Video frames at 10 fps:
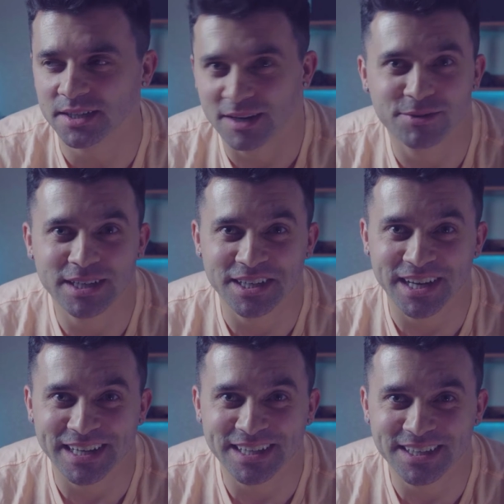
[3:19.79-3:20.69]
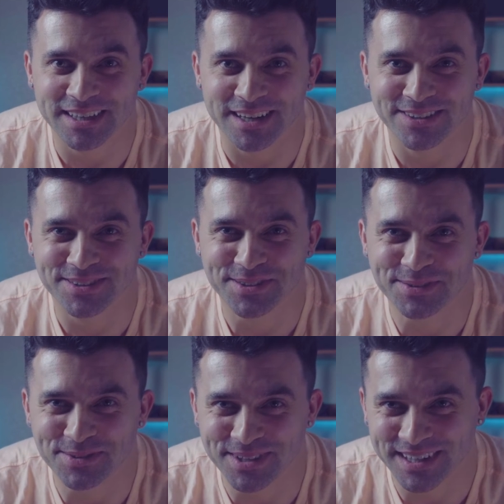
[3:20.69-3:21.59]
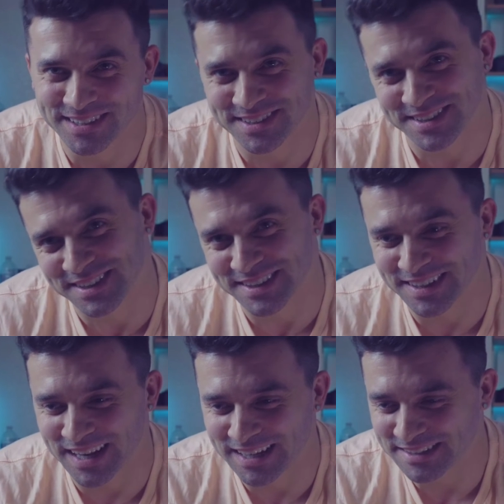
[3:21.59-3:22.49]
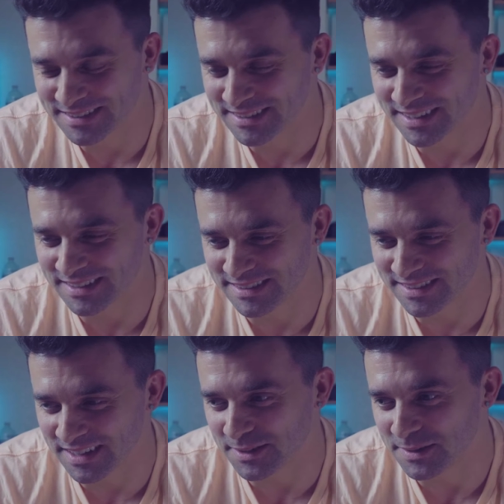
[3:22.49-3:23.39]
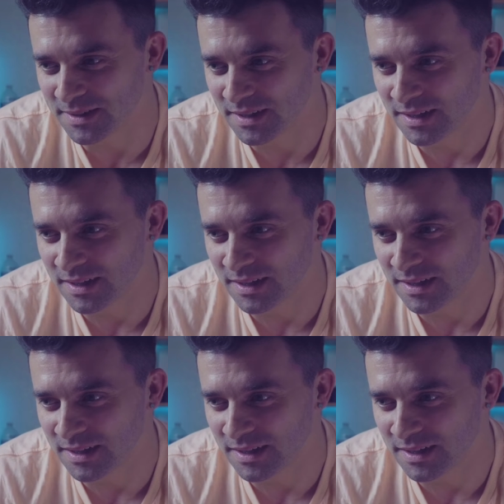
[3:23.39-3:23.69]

I really like it. I don't know if you guys are gonna like this kind of style.